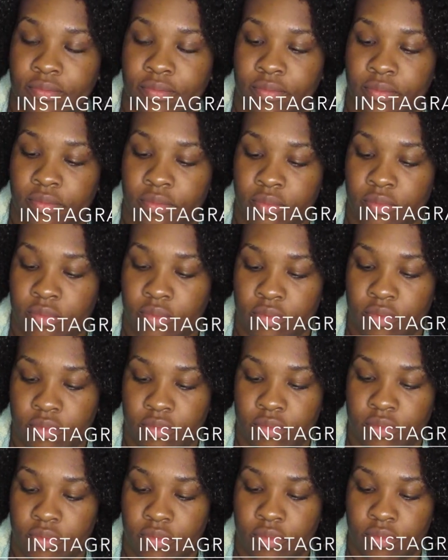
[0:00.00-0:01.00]
Lovely
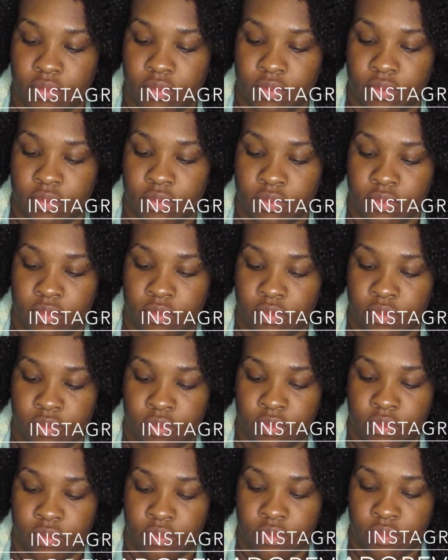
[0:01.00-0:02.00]
Cream of
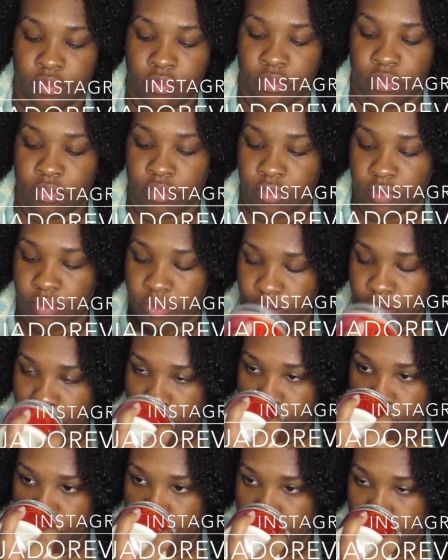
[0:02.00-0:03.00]
Nature Argan
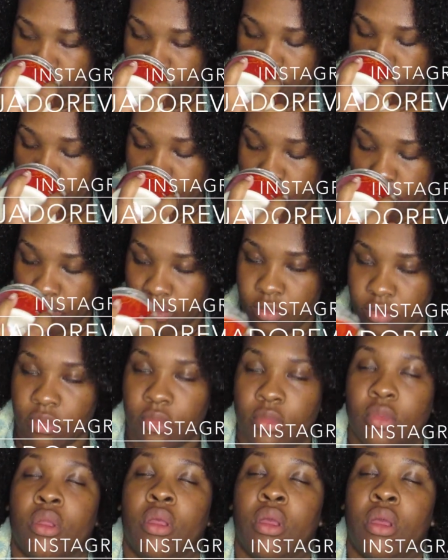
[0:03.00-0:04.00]
Oil. Let me
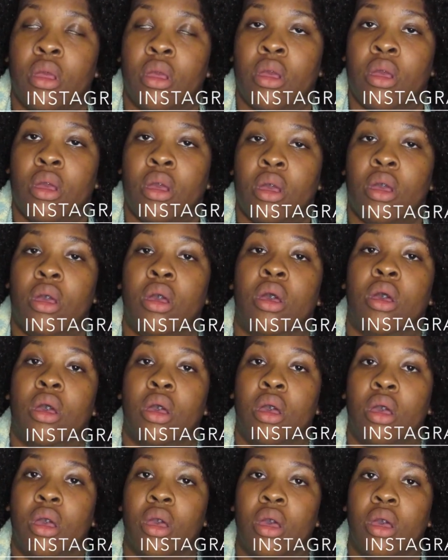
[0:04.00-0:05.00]
tell you guys, the way
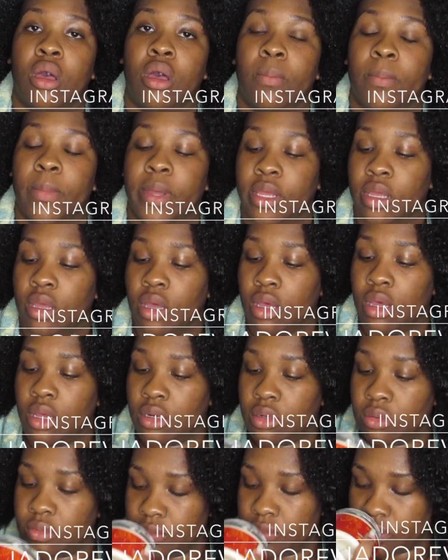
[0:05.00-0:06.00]
that this thing
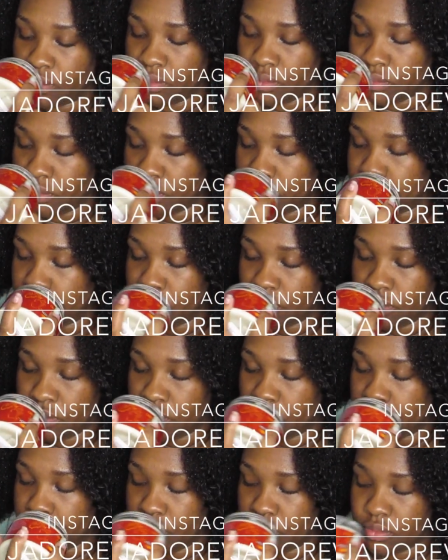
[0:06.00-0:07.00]
smells, it just
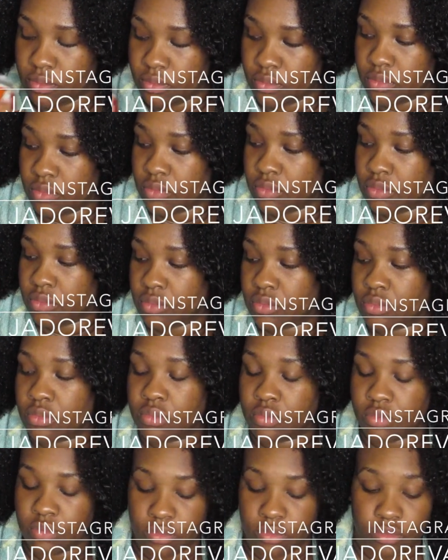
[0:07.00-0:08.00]
smells so great,
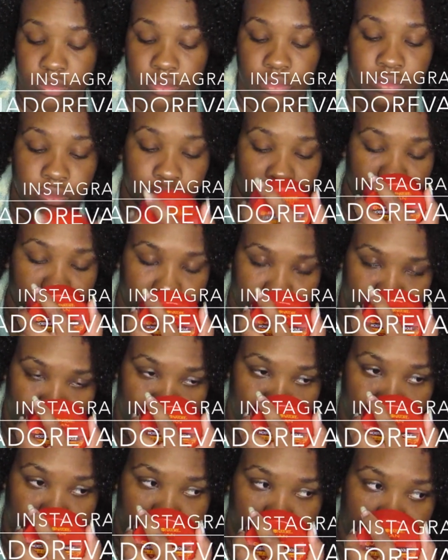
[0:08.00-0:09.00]
and you guys know how
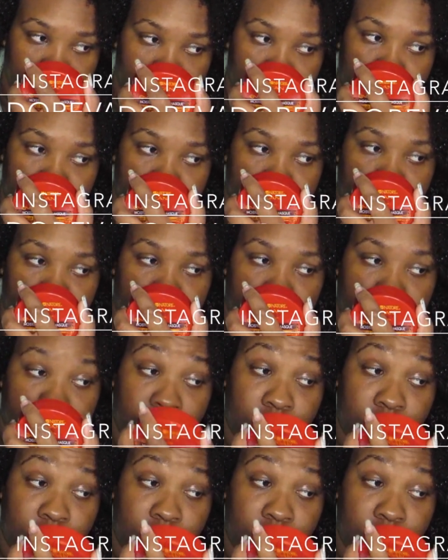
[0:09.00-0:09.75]
I am about scents.